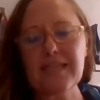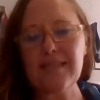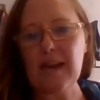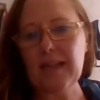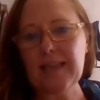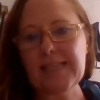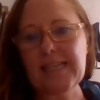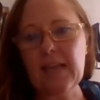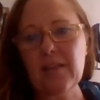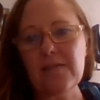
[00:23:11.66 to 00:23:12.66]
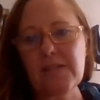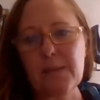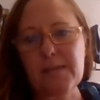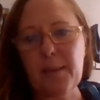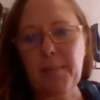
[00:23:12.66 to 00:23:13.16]
starting the 10th of
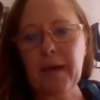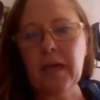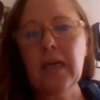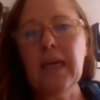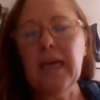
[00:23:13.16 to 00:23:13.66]
September.